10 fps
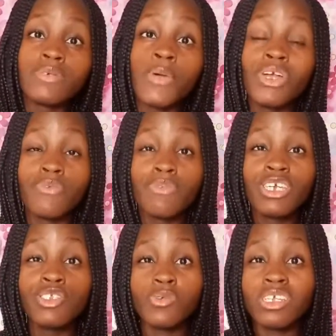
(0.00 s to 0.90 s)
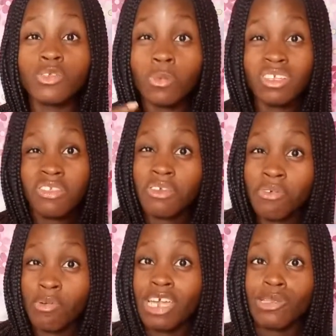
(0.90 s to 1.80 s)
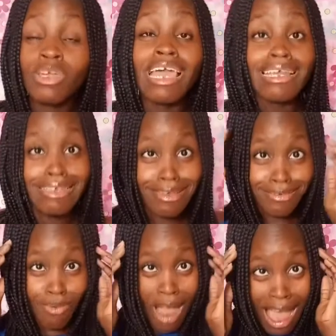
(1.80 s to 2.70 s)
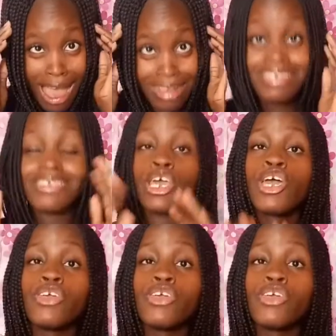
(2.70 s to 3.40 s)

It's right when you begin to meet the 23, when you know you're like, what?